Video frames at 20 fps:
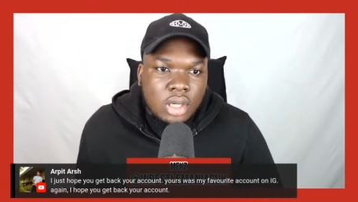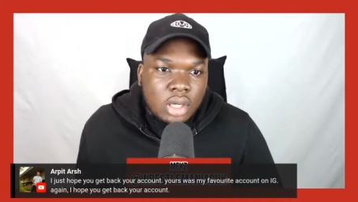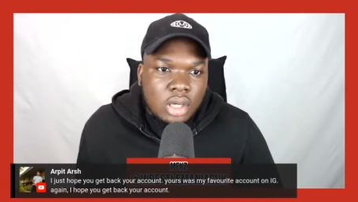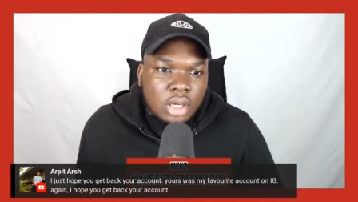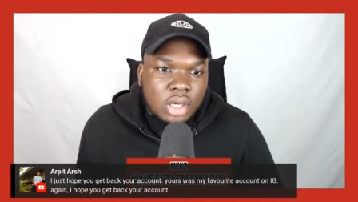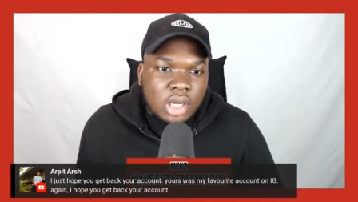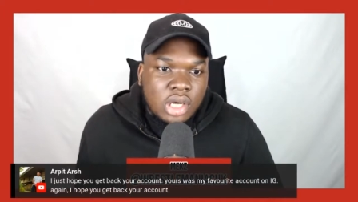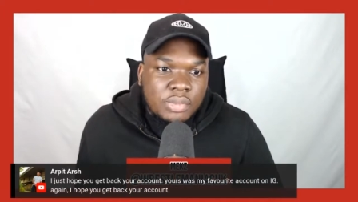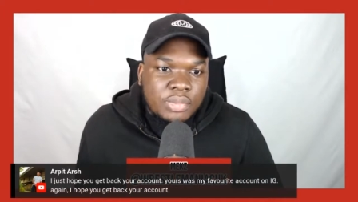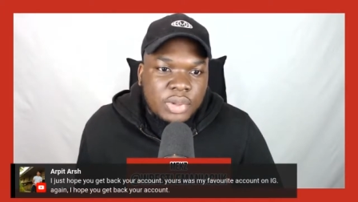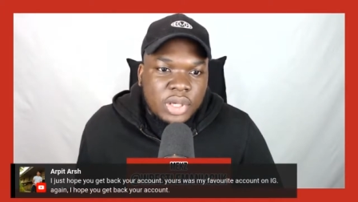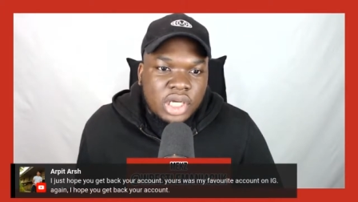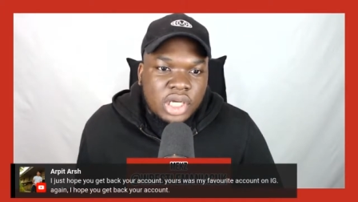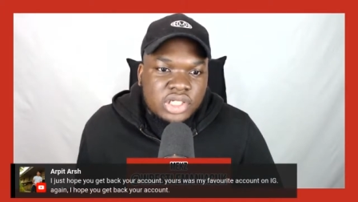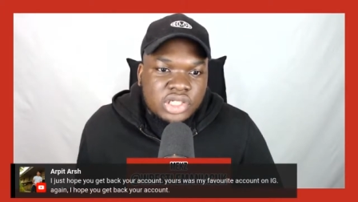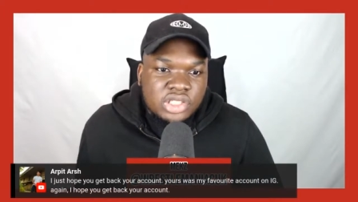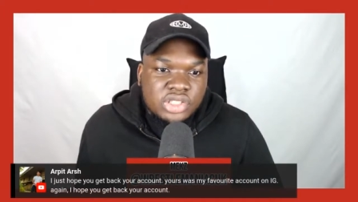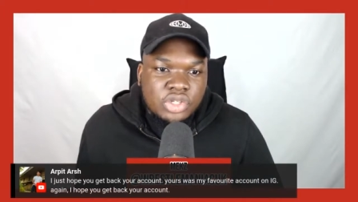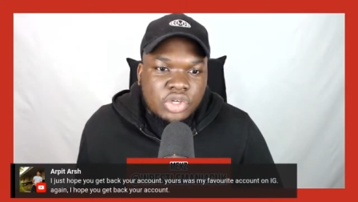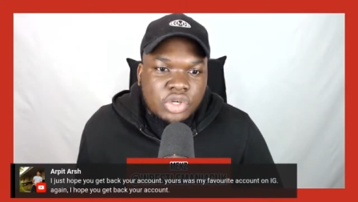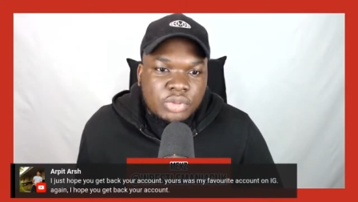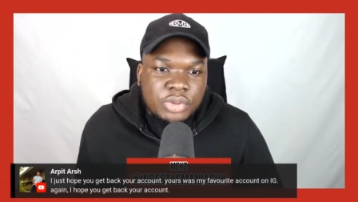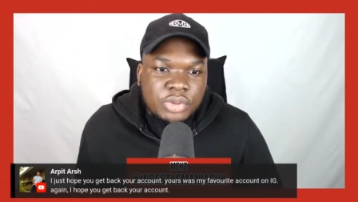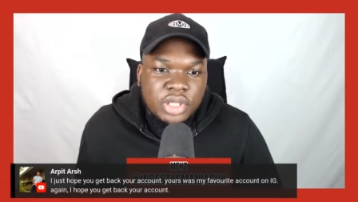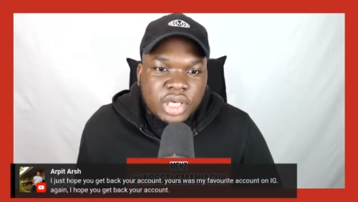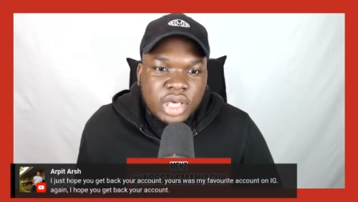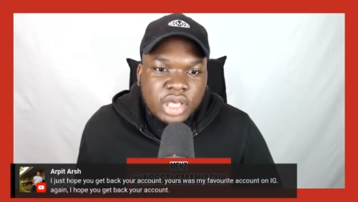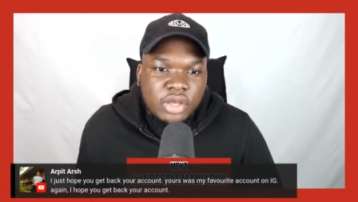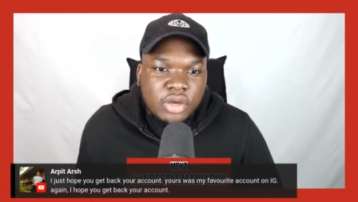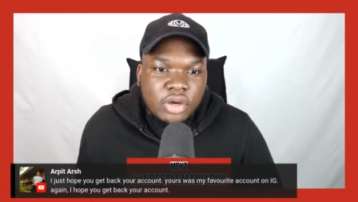Arpit, I just hope
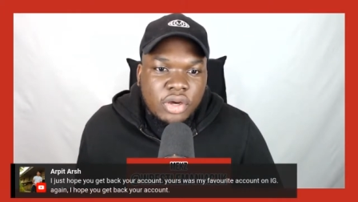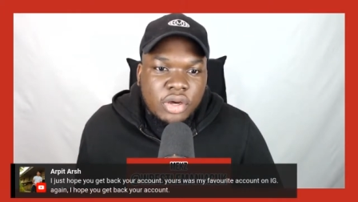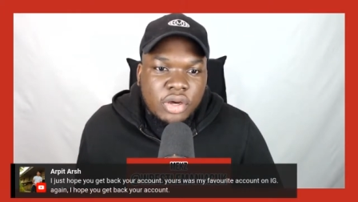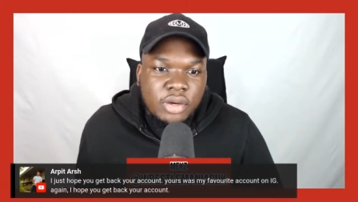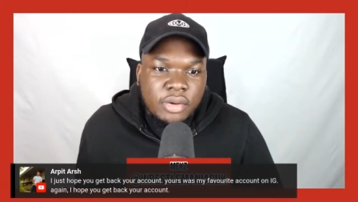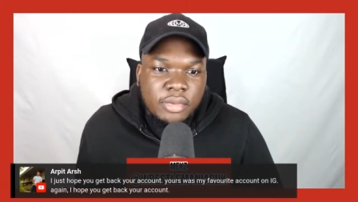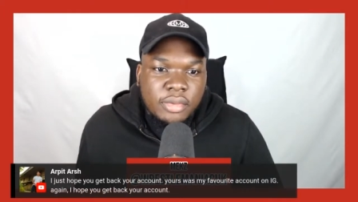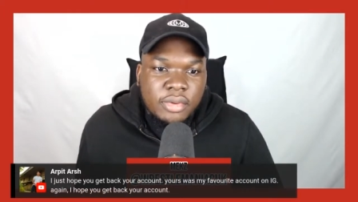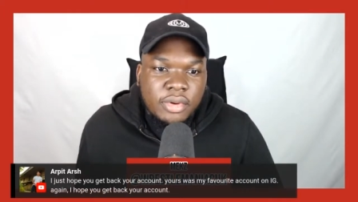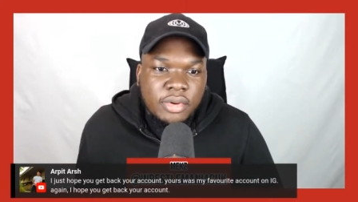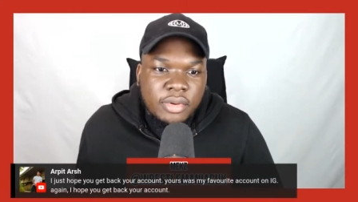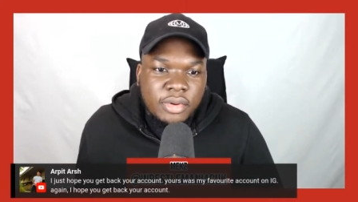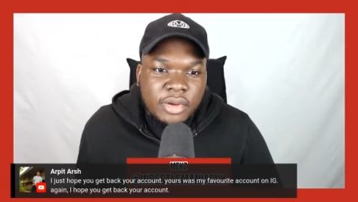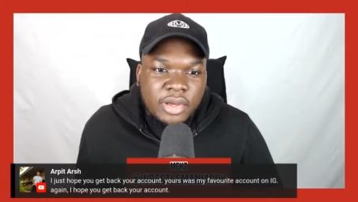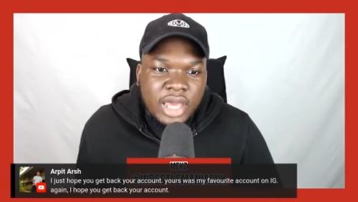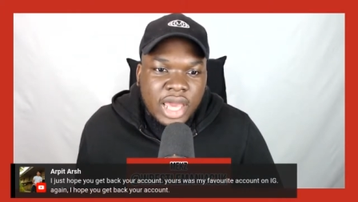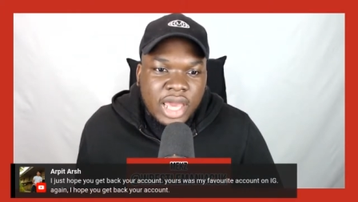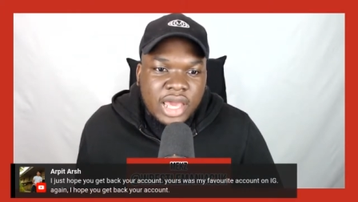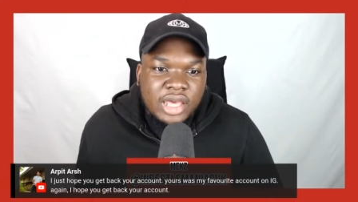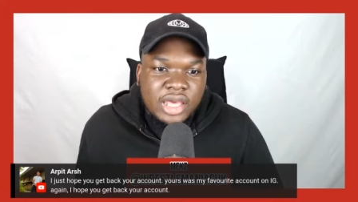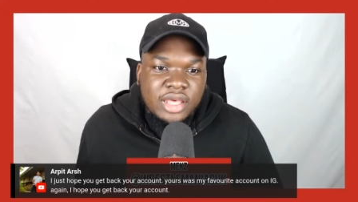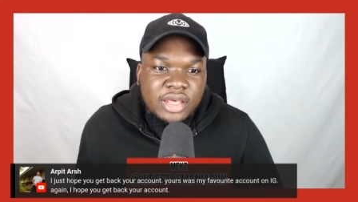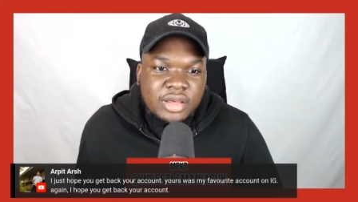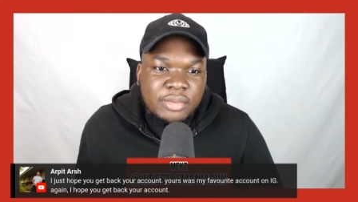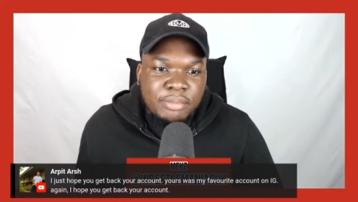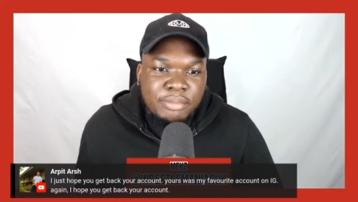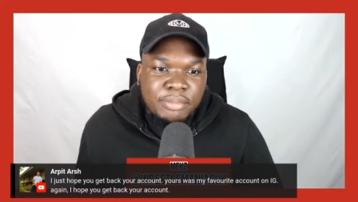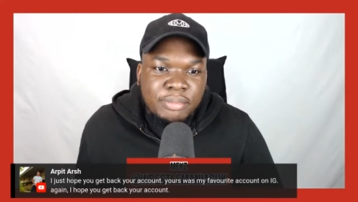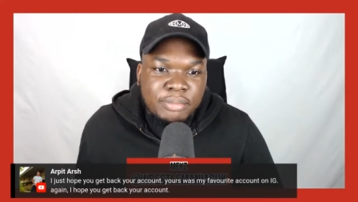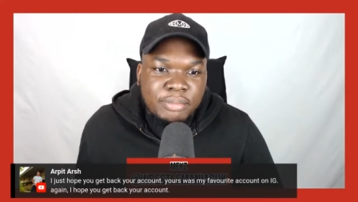you get
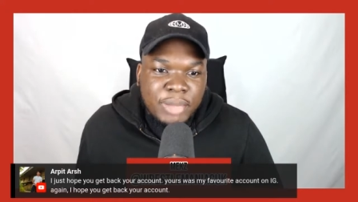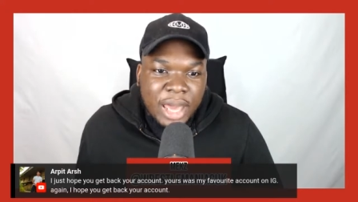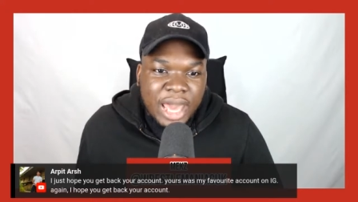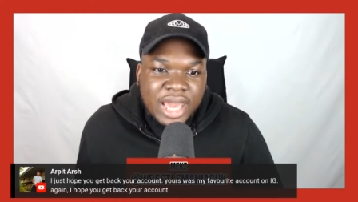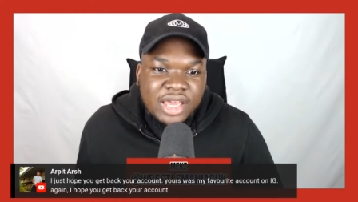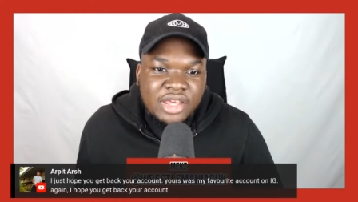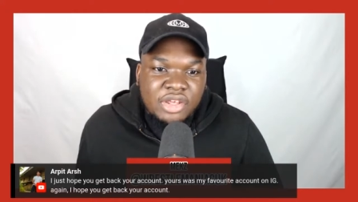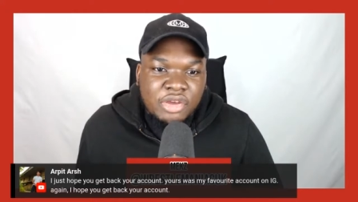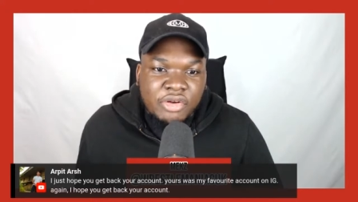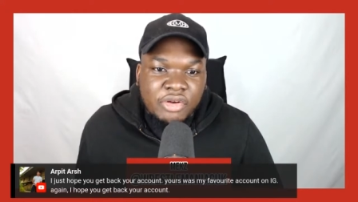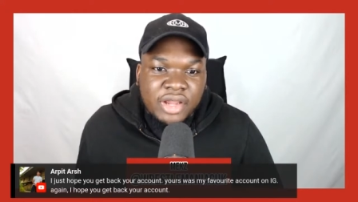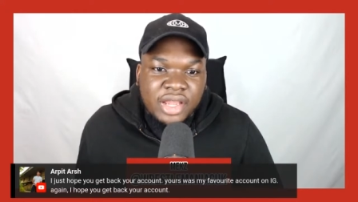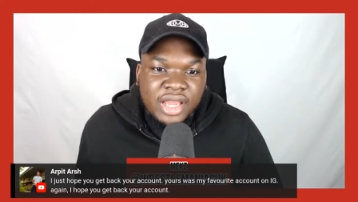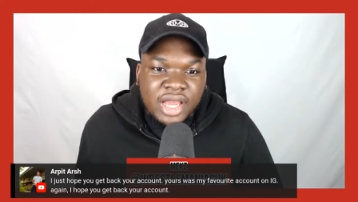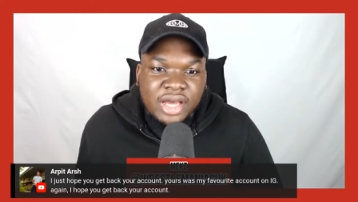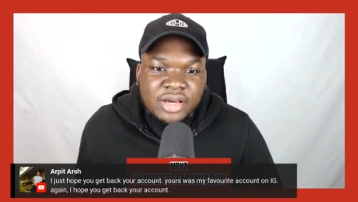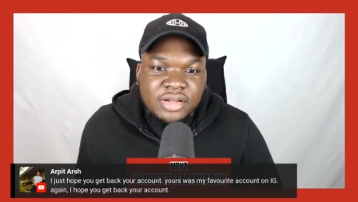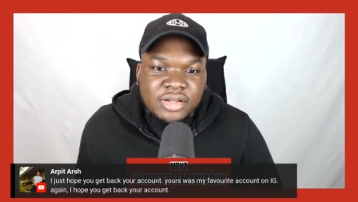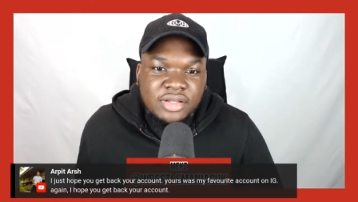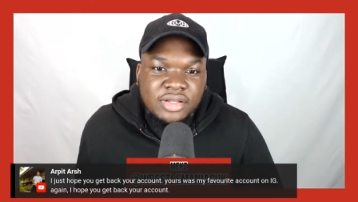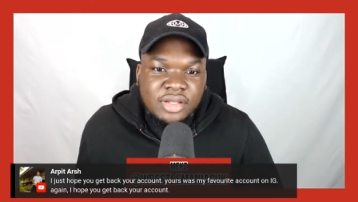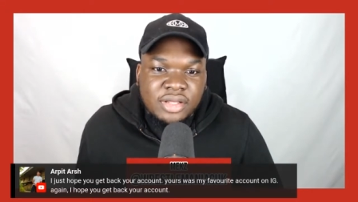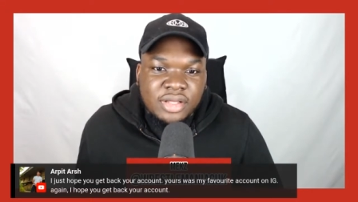back your account.